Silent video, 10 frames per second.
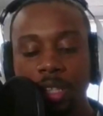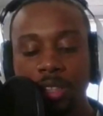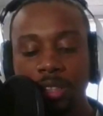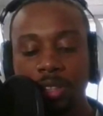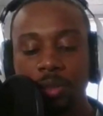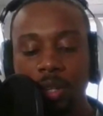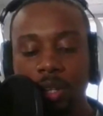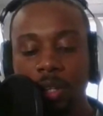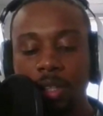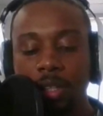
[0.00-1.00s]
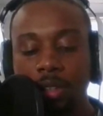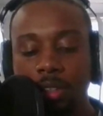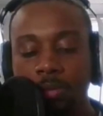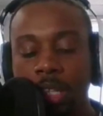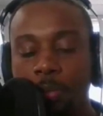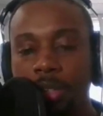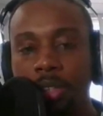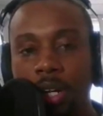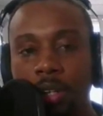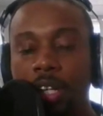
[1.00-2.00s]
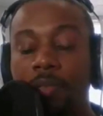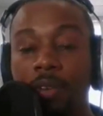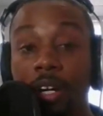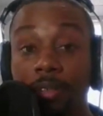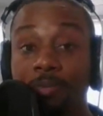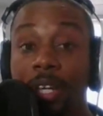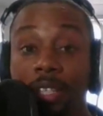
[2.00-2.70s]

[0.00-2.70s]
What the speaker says: into September 30th.